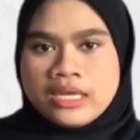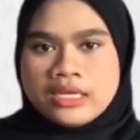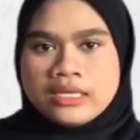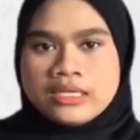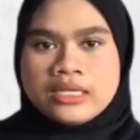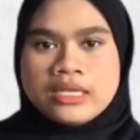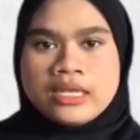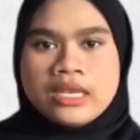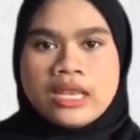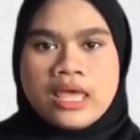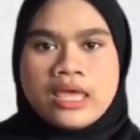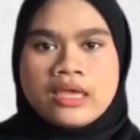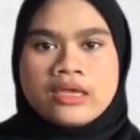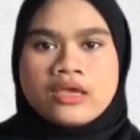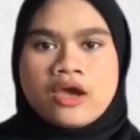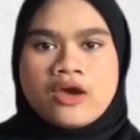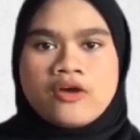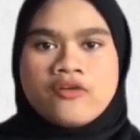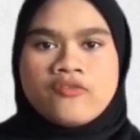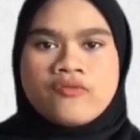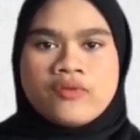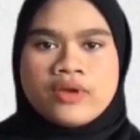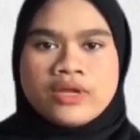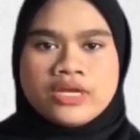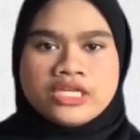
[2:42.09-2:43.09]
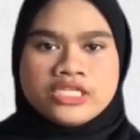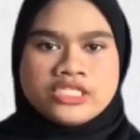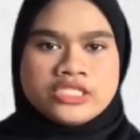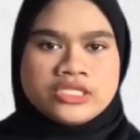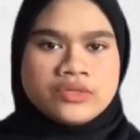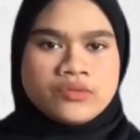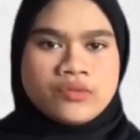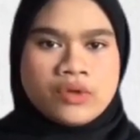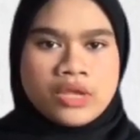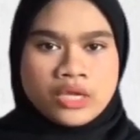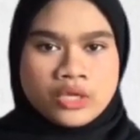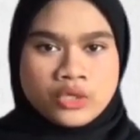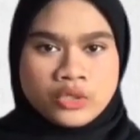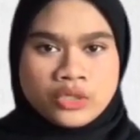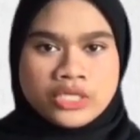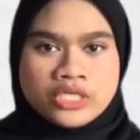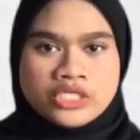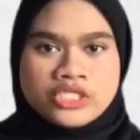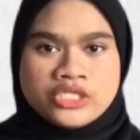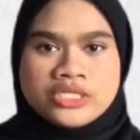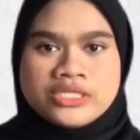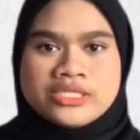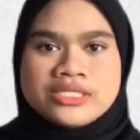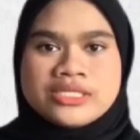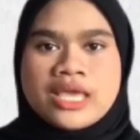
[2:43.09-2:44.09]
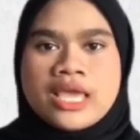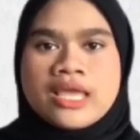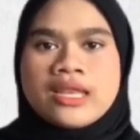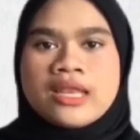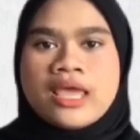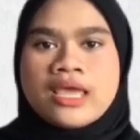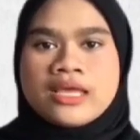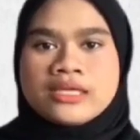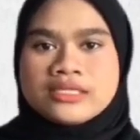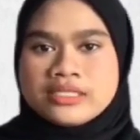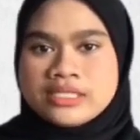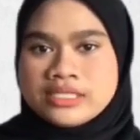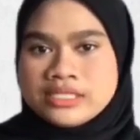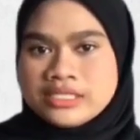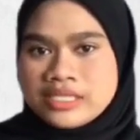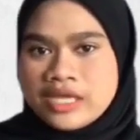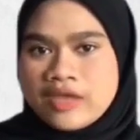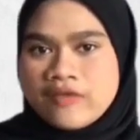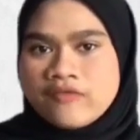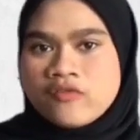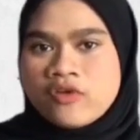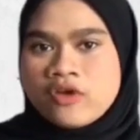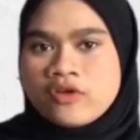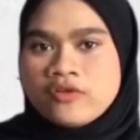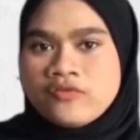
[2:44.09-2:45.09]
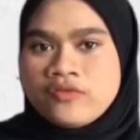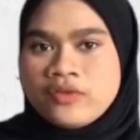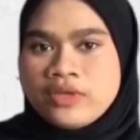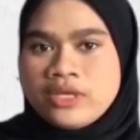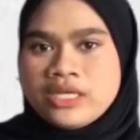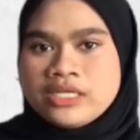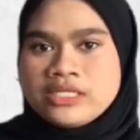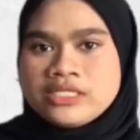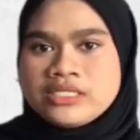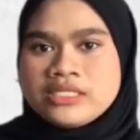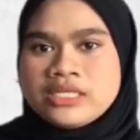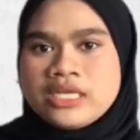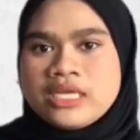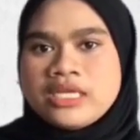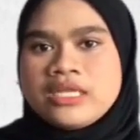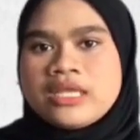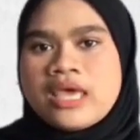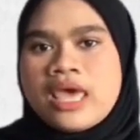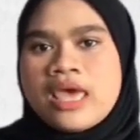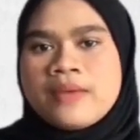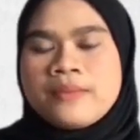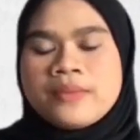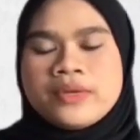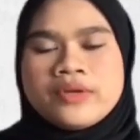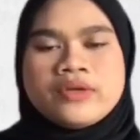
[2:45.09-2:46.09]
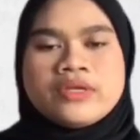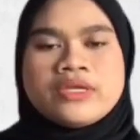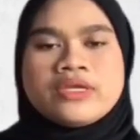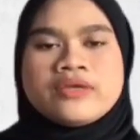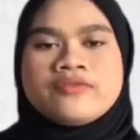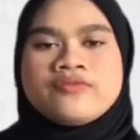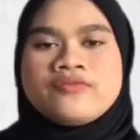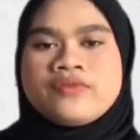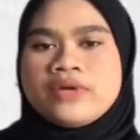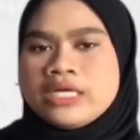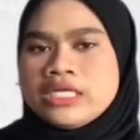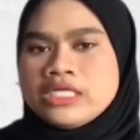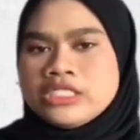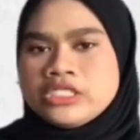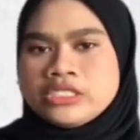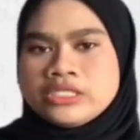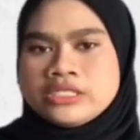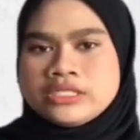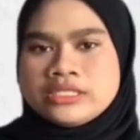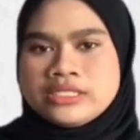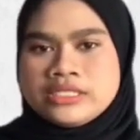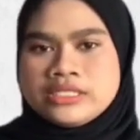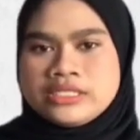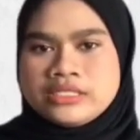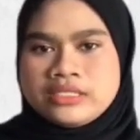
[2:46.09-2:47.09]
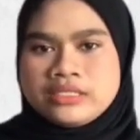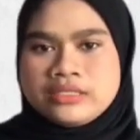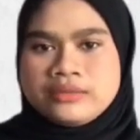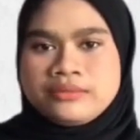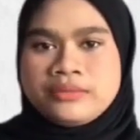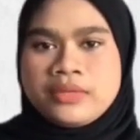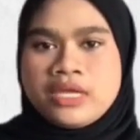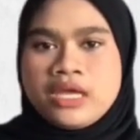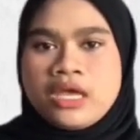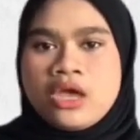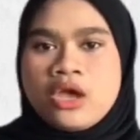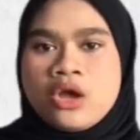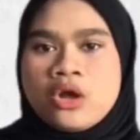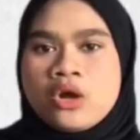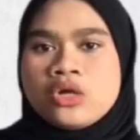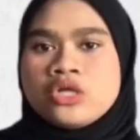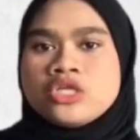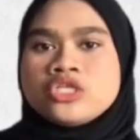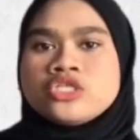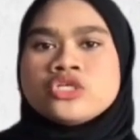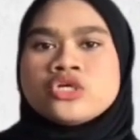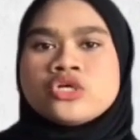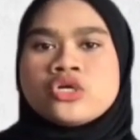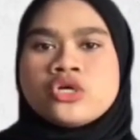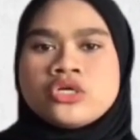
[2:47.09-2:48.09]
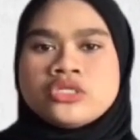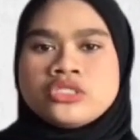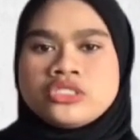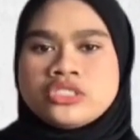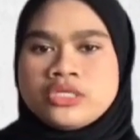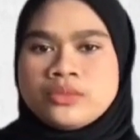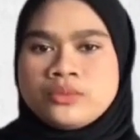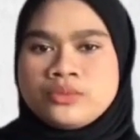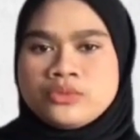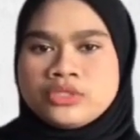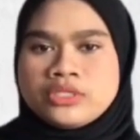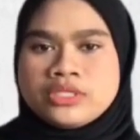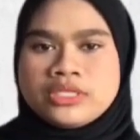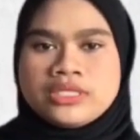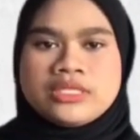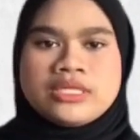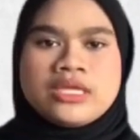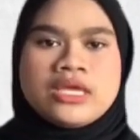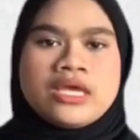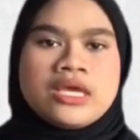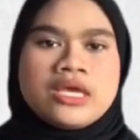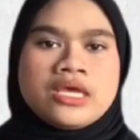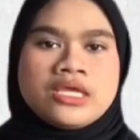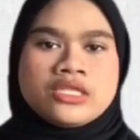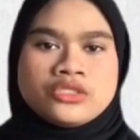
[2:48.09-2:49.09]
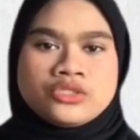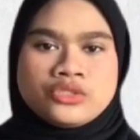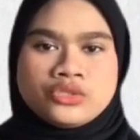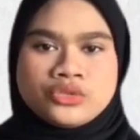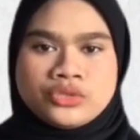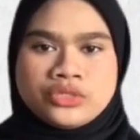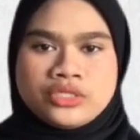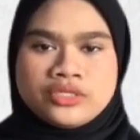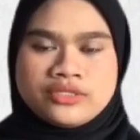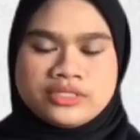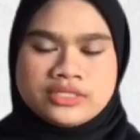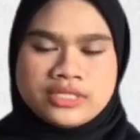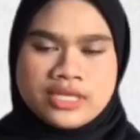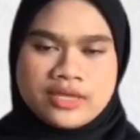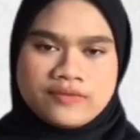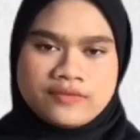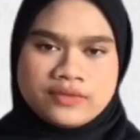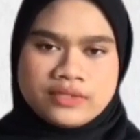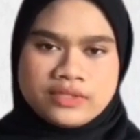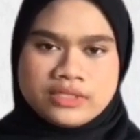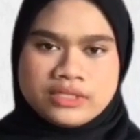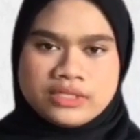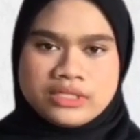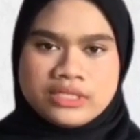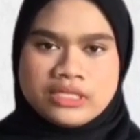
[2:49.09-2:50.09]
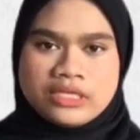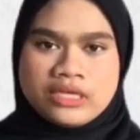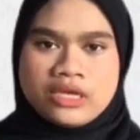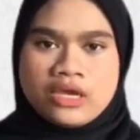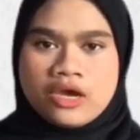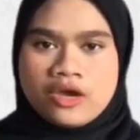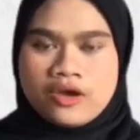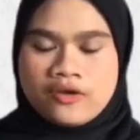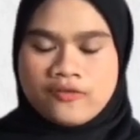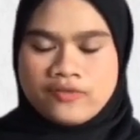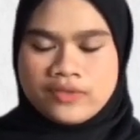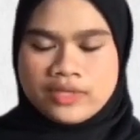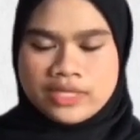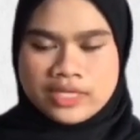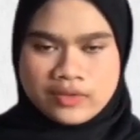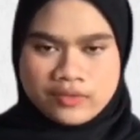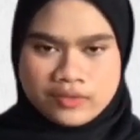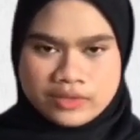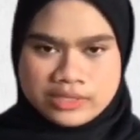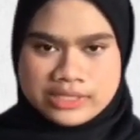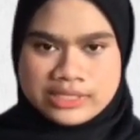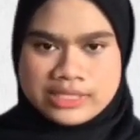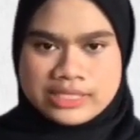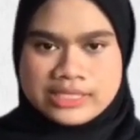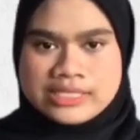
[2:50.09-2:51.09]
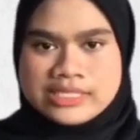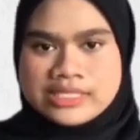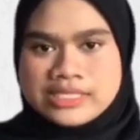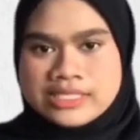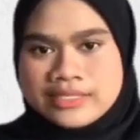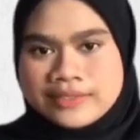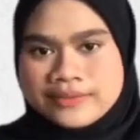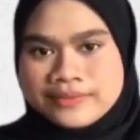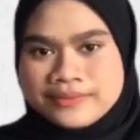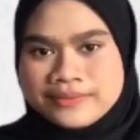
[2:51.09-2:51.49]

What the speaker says: The lack of financial regulations and excessive confidence in the American financial system also contributed to the severity of the crisis.